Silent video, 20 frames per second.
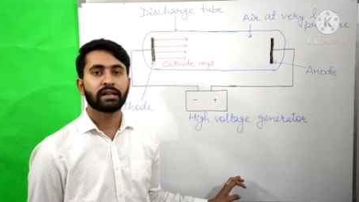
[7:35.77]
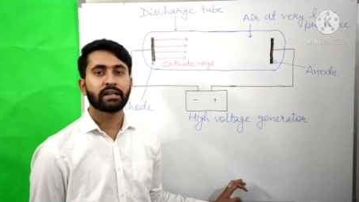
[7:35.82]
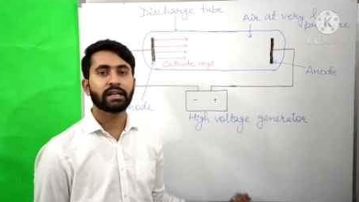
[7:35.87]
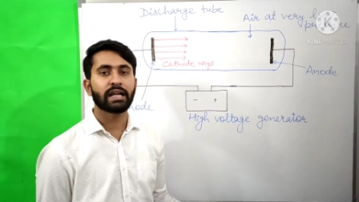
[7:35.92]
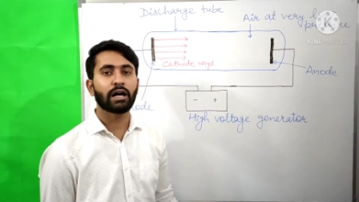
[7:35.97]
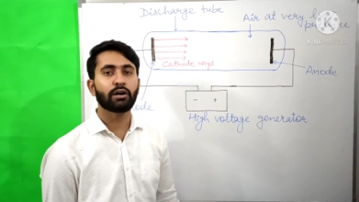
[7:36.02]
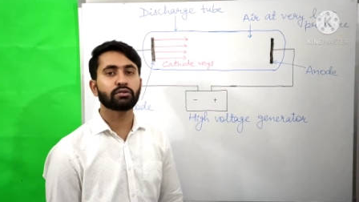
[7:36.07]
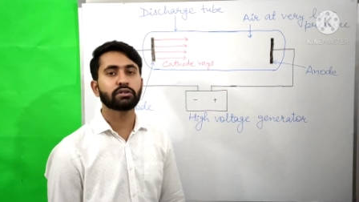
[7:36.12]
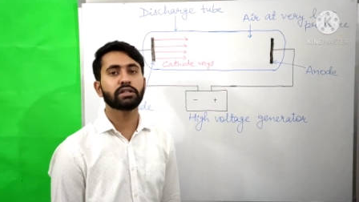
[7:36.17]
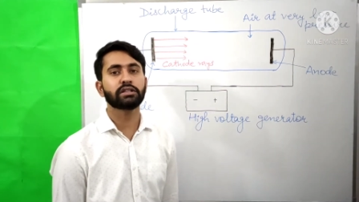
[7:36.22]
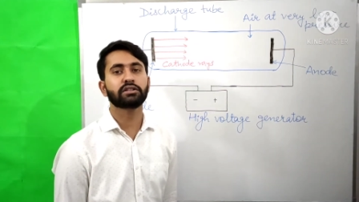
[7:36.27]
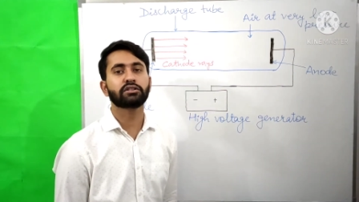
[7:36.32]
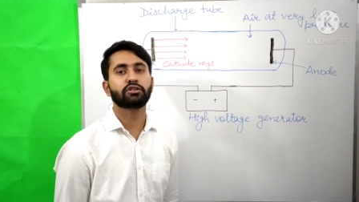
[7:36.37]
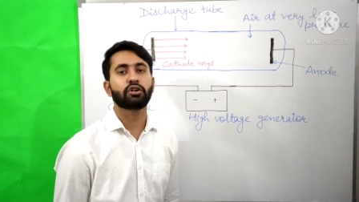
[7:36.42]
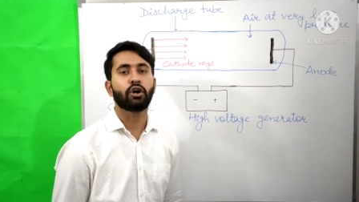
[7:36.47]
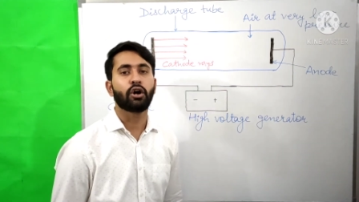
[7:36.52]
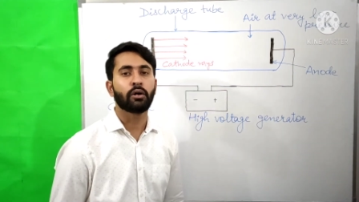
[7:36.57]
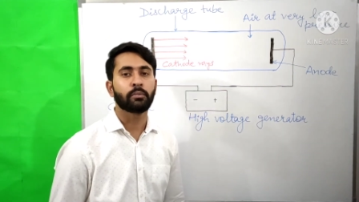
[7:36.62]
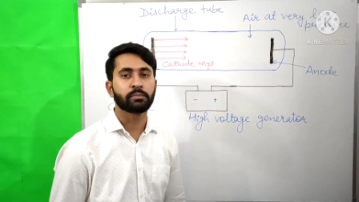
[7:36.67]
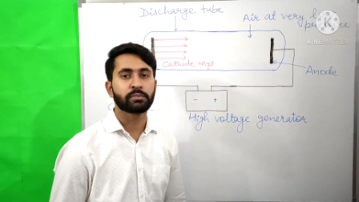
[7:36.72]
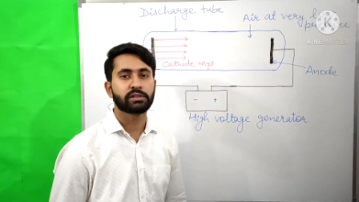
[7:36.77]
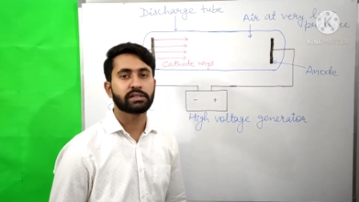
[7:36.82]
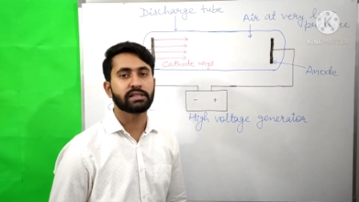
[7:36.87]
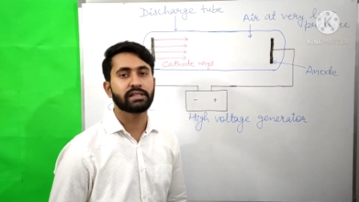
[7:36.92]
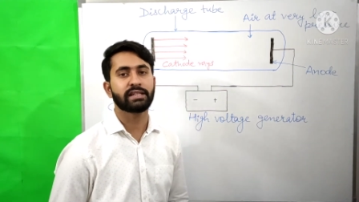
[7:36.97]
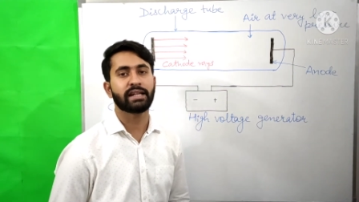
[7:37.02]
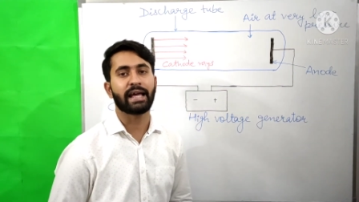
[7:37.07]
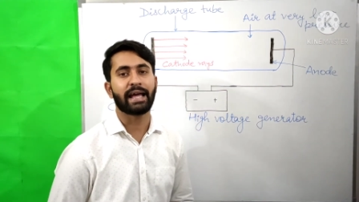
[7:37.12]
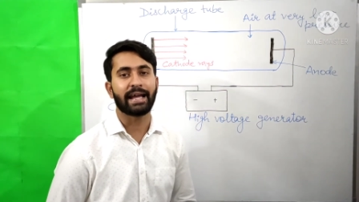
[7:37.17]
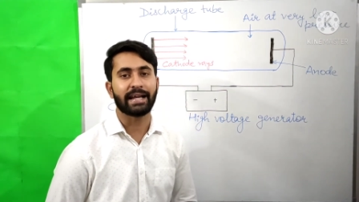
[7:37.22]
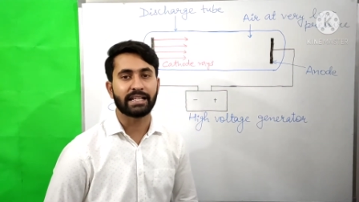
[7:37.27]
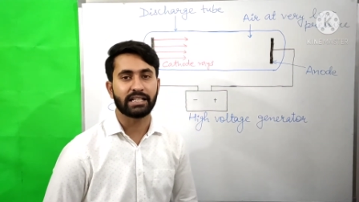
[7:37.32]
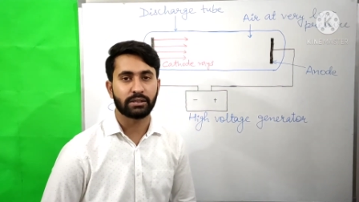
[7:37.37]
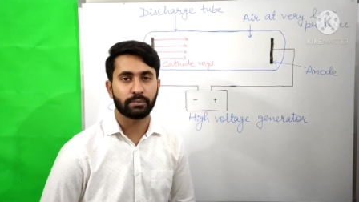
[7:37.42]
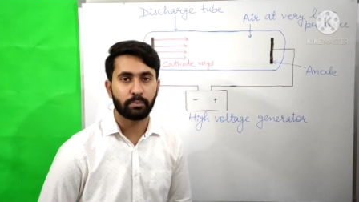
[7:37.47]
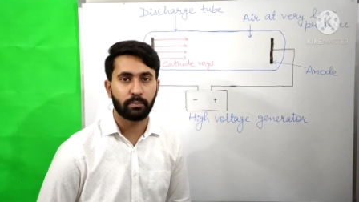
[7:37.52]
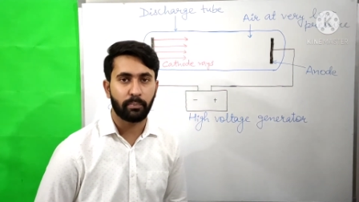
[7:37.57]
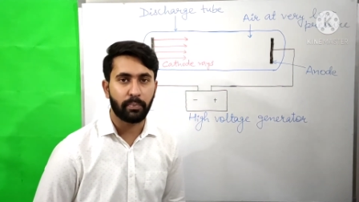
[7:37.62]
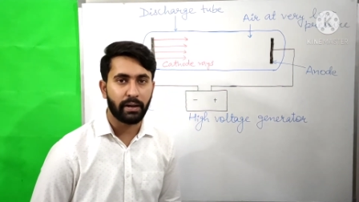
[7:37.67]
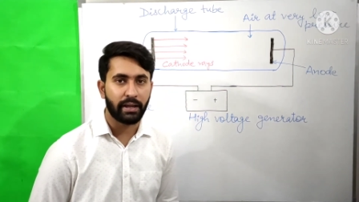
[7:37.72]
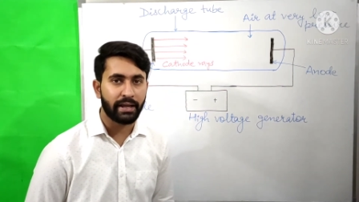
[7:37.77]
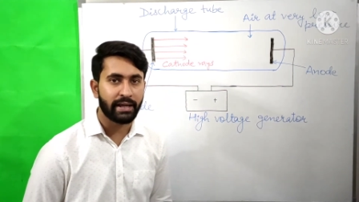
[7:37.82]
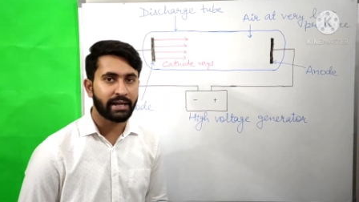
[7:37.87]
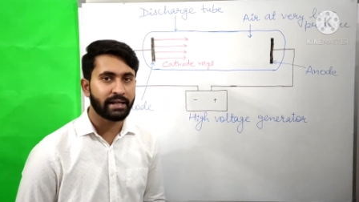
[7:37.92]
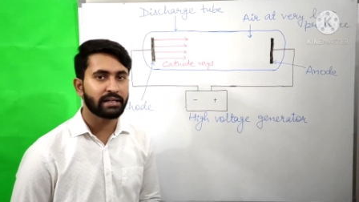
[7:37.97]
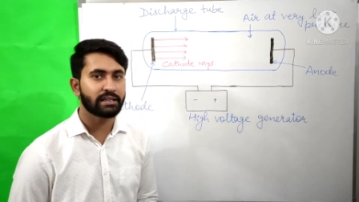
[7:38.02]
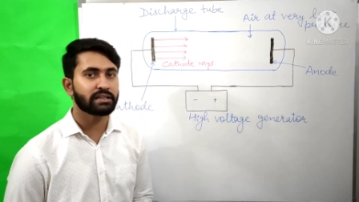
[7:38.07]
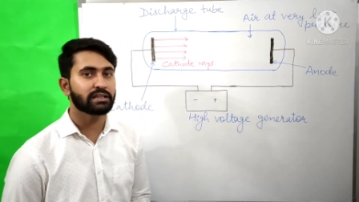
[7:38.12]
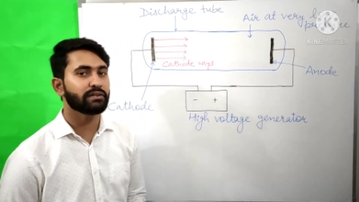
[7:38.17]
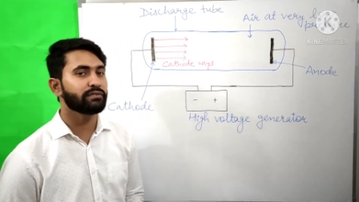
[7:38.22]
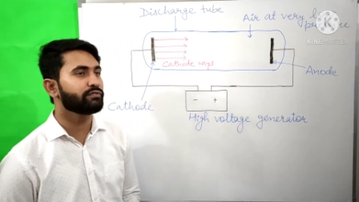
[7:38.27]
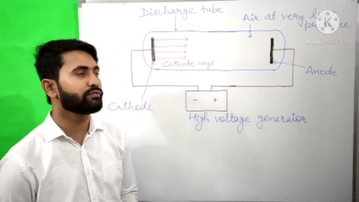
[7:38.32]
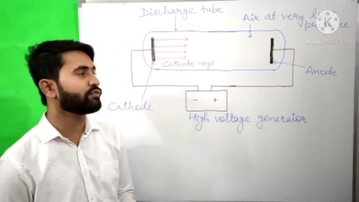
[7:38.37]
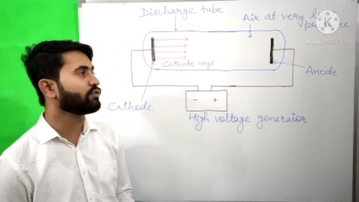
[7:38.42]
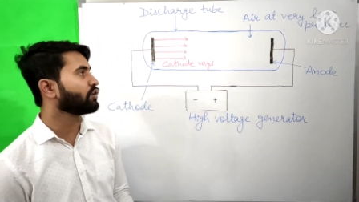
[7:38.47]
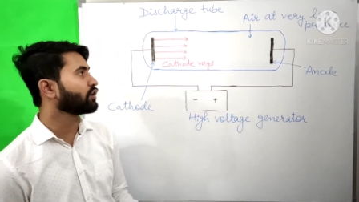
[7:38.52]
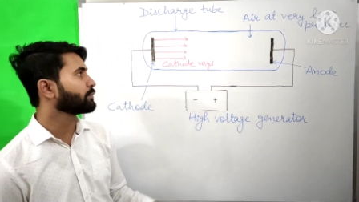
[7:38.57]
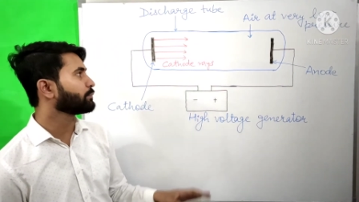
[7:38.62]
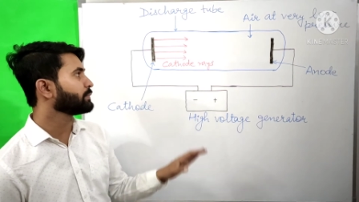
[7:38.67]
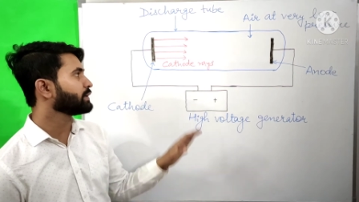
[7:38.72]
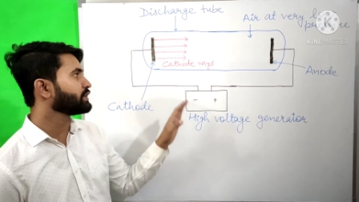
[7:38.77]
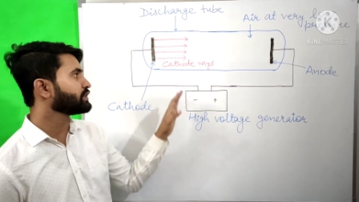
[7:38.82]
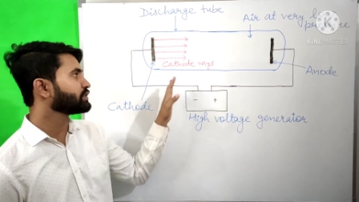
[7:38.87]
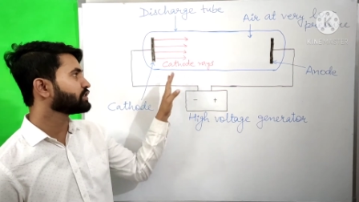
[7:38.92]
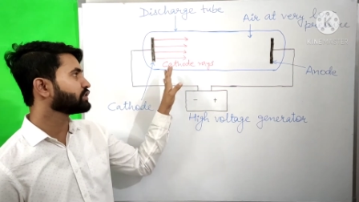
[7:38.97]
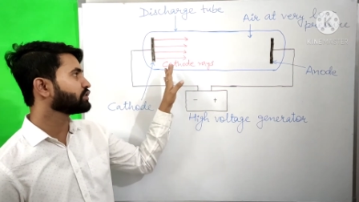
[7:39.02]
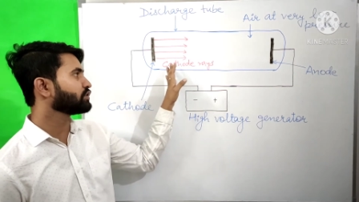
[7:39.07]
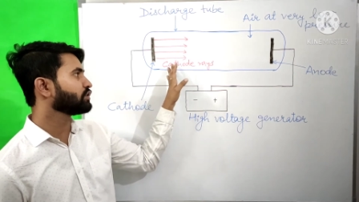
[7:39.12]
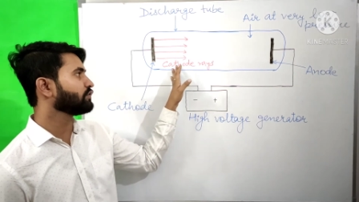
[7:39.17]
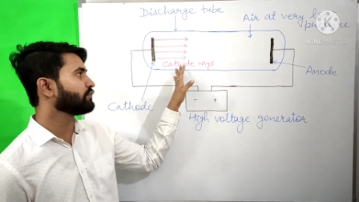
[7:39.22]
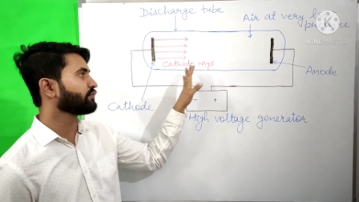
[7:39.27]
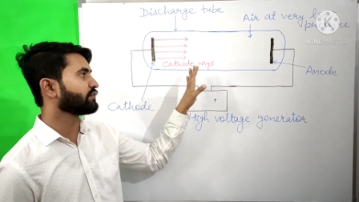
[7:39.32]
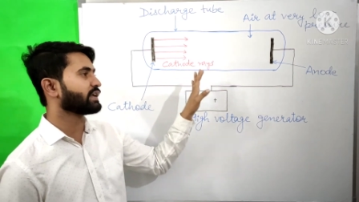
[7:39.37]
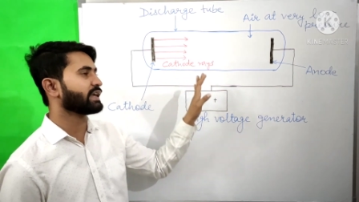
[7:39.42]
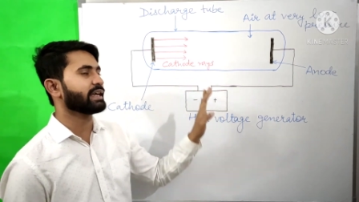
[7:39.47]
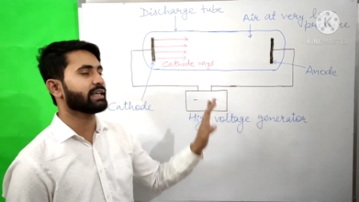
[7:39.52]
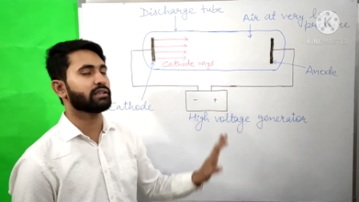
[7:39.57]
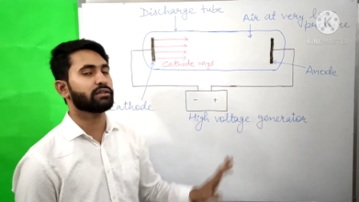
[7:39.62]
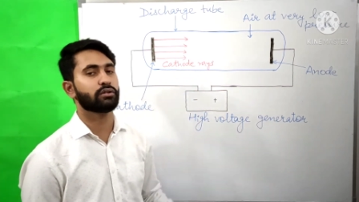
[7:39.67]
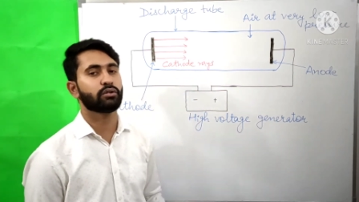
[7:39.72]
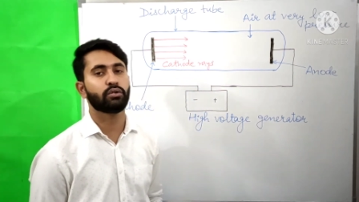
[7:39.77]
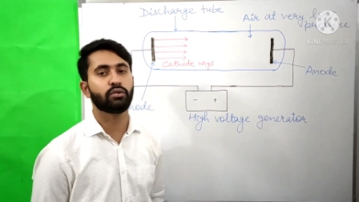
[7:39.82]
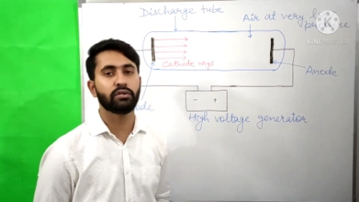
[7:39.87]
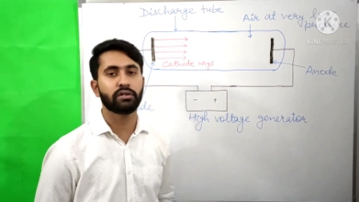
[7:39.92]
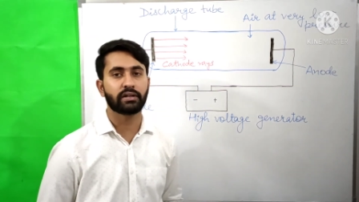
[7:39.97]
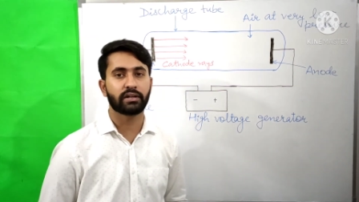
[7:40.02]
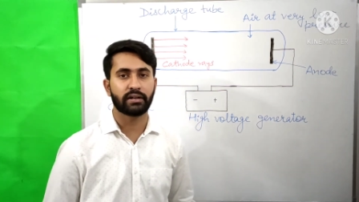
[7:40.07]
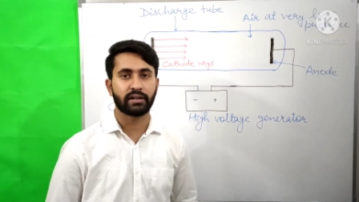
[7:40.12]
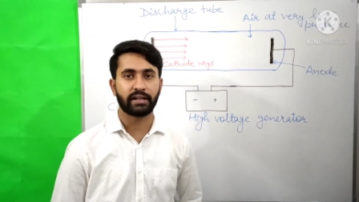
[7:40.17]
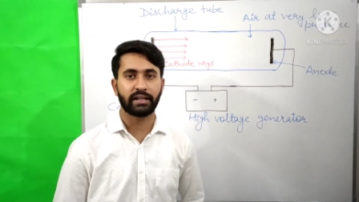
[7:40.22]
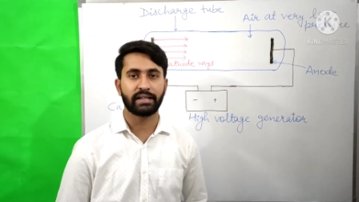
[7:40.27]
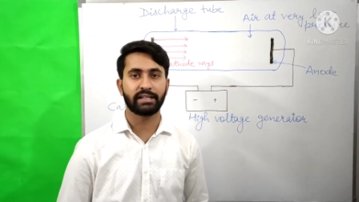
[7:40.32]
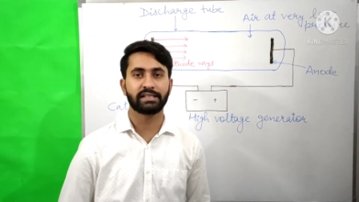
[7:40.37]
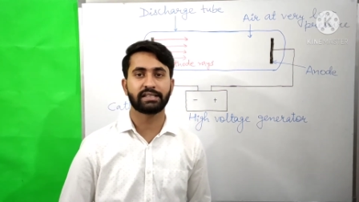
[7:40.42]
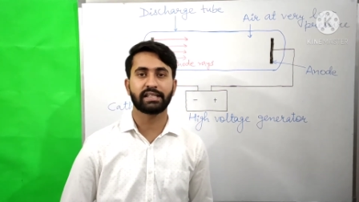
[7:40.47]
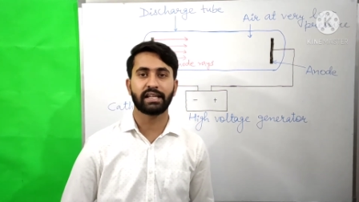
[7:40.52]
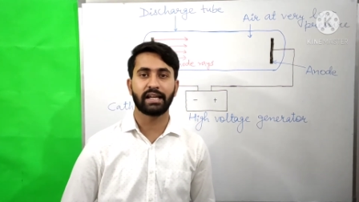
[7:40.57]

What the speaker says: Now the Thomson explained the formation of cathode rays